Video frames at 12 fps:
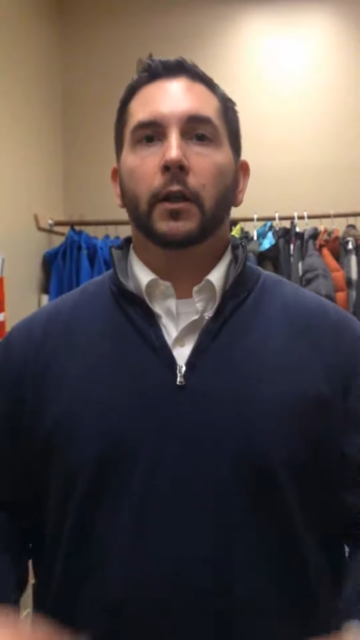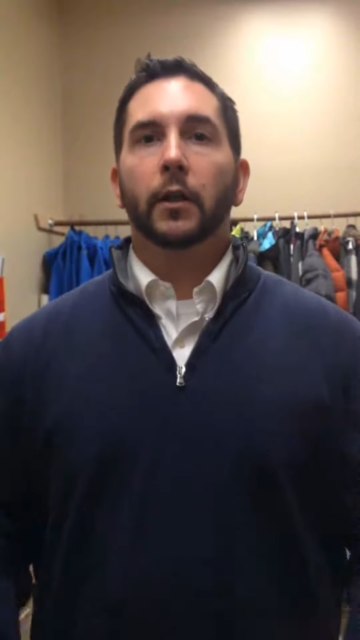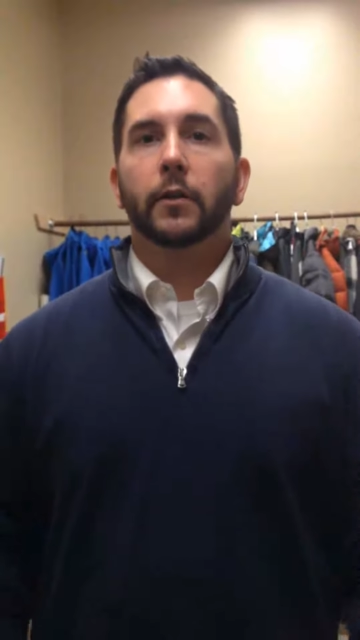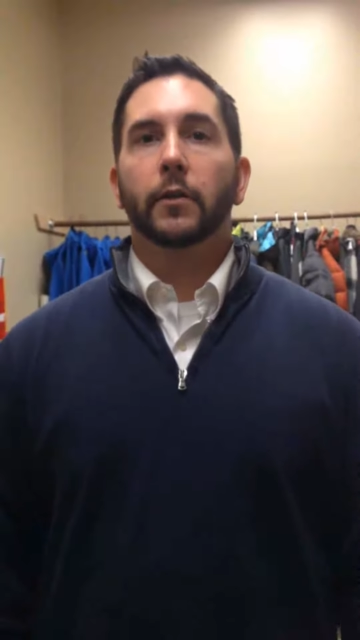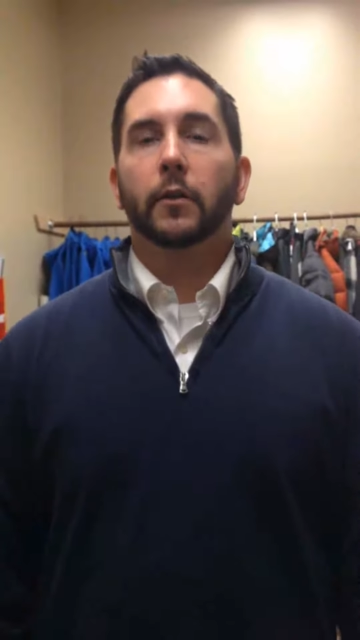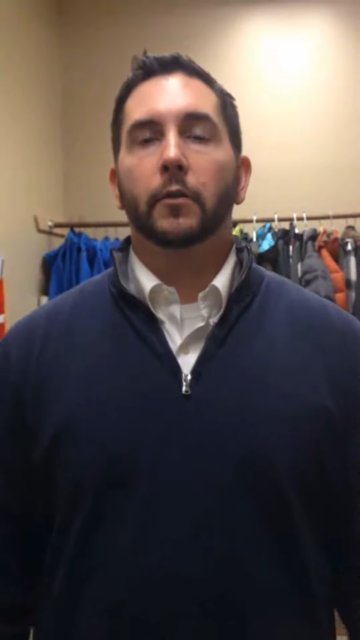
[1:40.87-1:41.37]

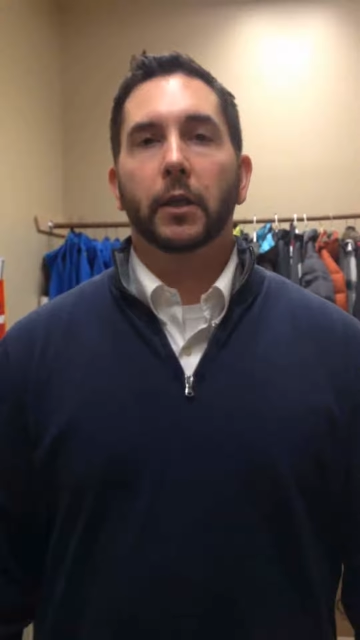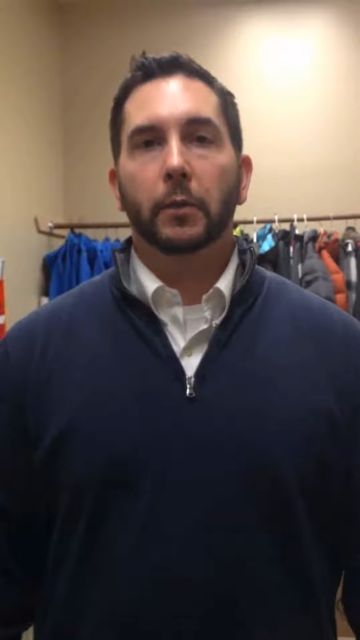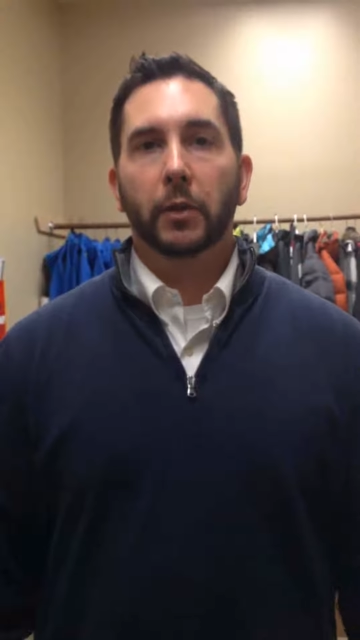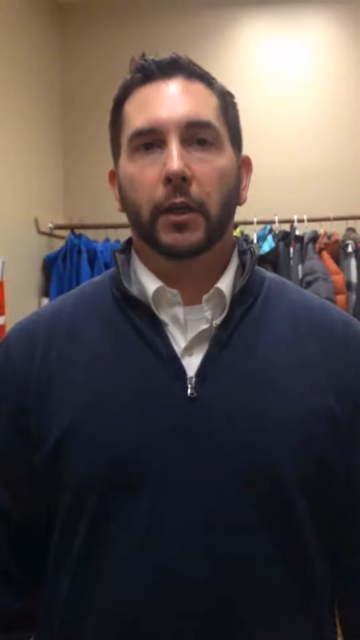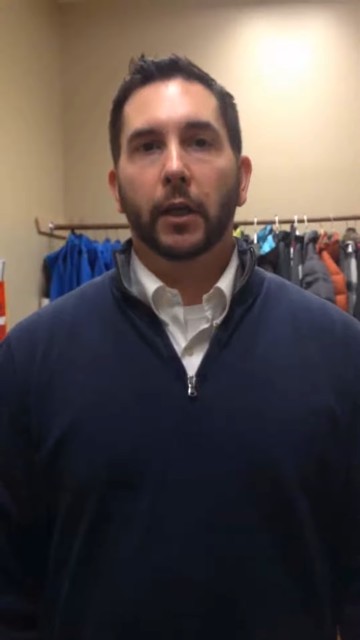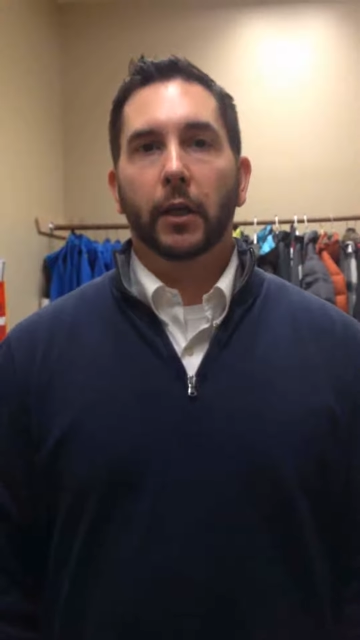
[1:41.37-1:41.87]
So he
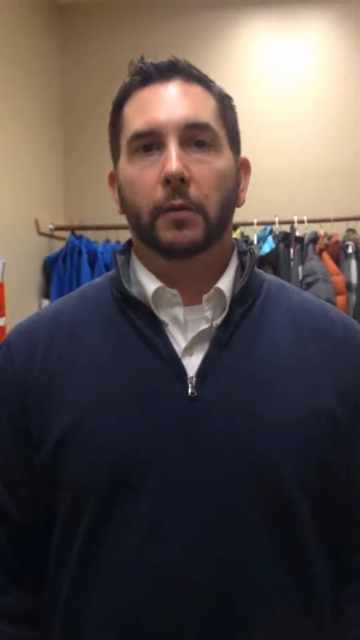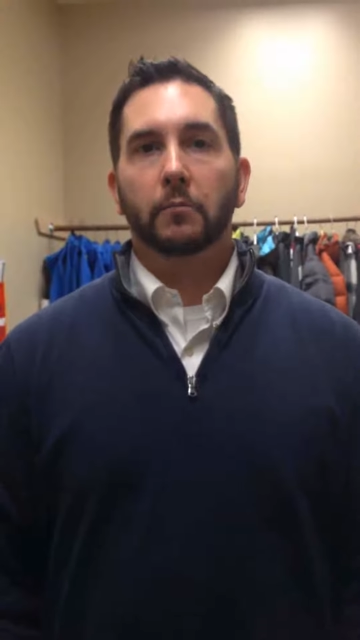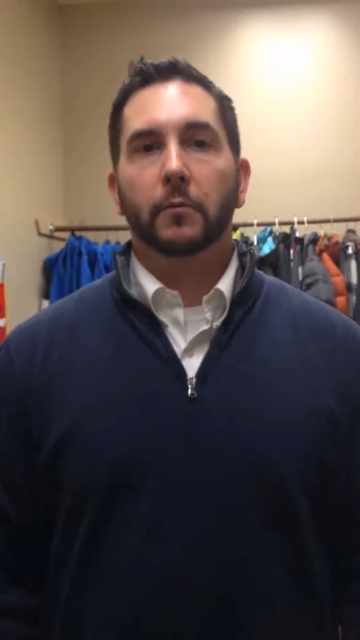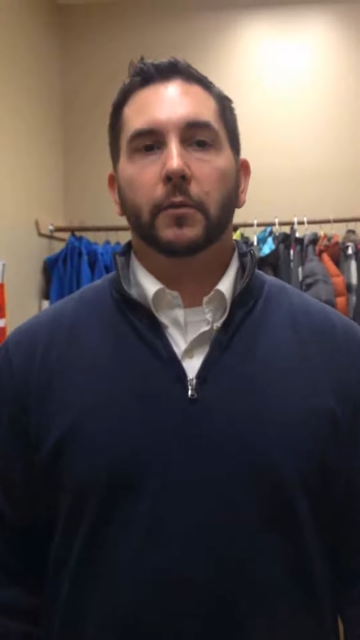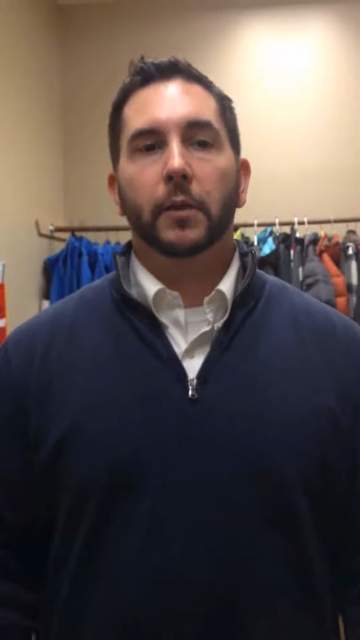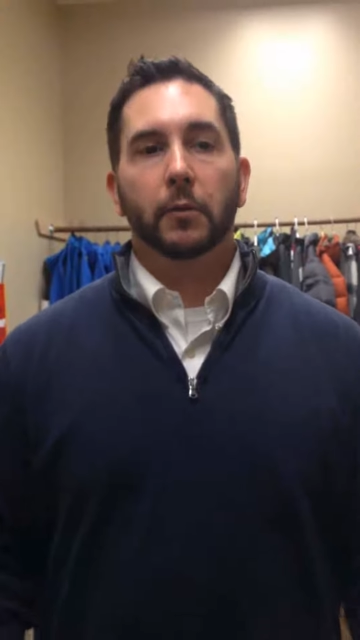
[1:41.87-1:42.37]

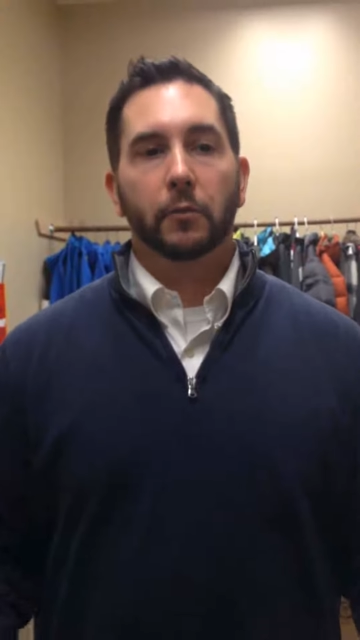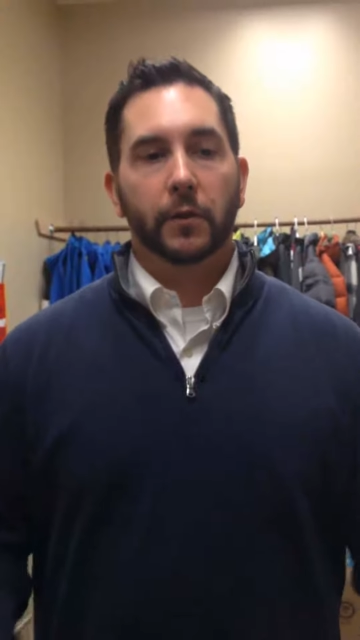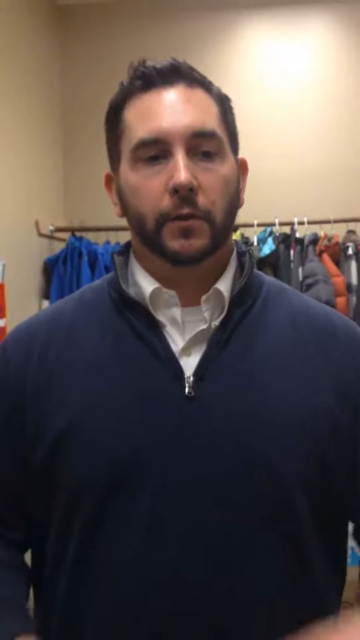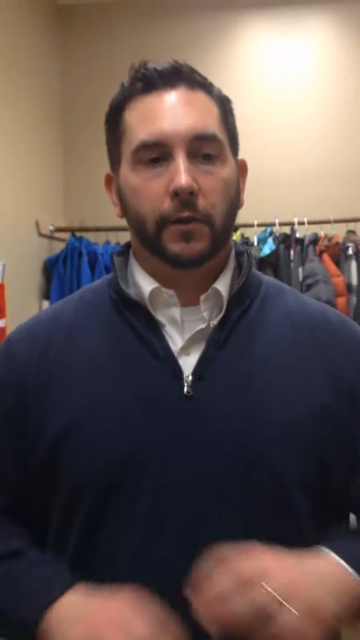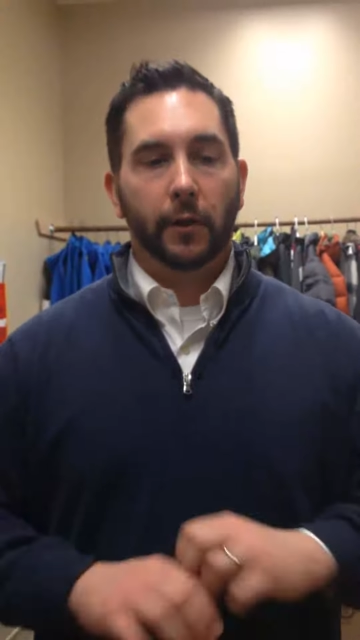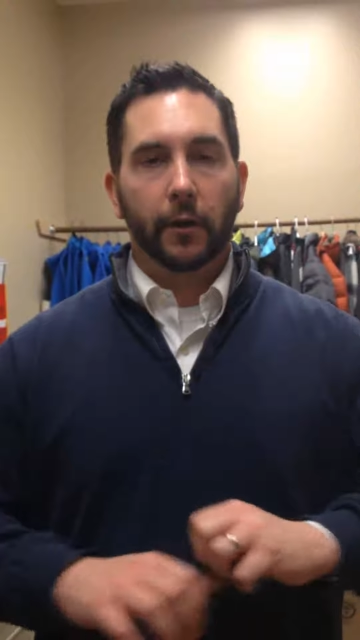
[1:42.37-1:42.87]

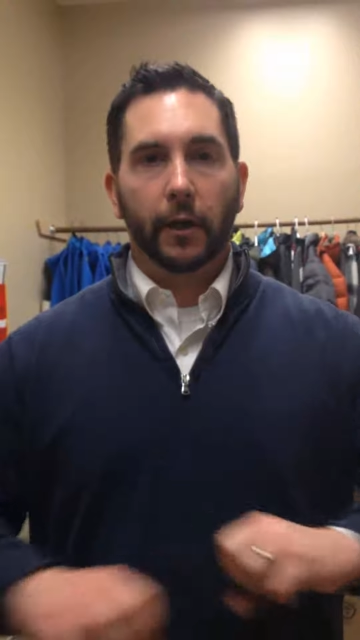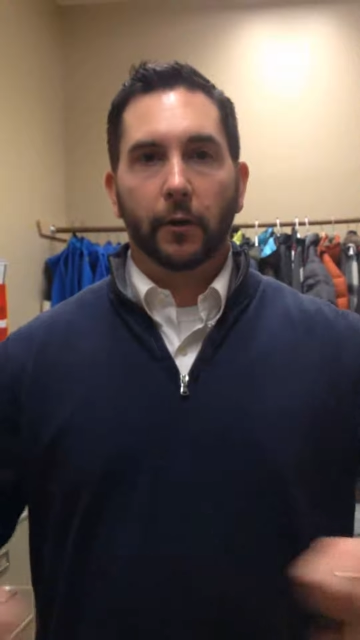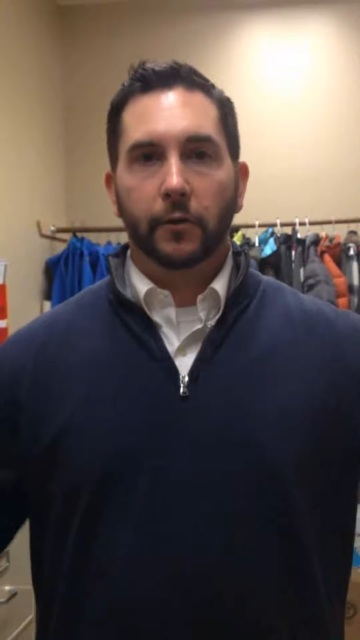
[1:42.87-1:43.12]
started out